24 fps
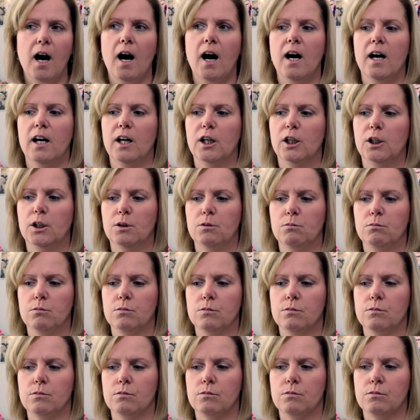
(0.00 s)

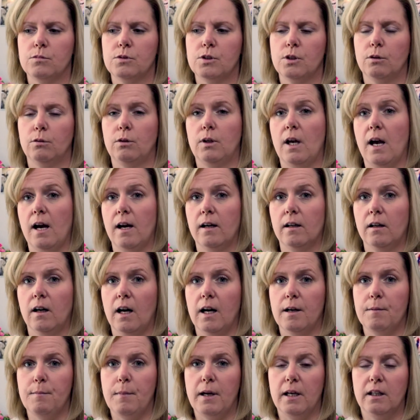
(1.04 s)
So yeah,
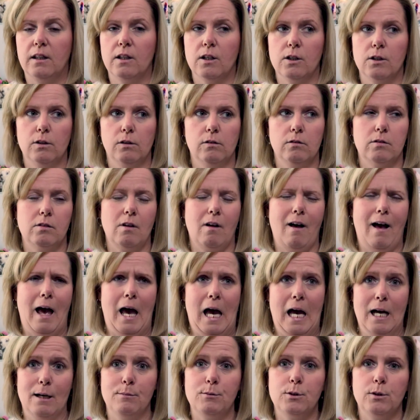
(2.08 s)
I made those.
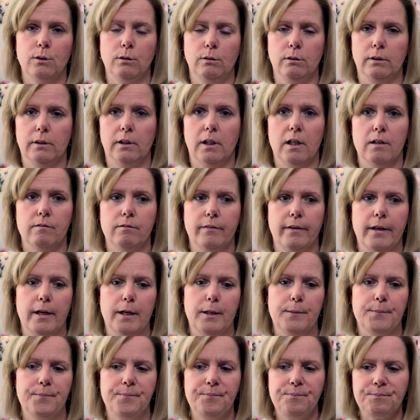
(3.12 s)
Absolutely love
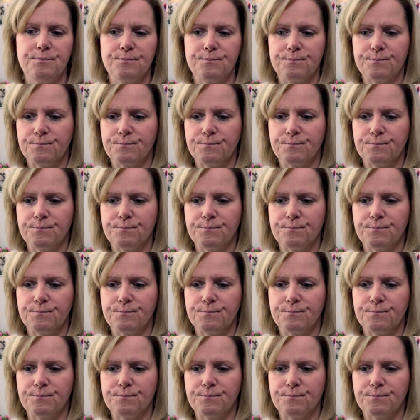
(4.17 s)
them.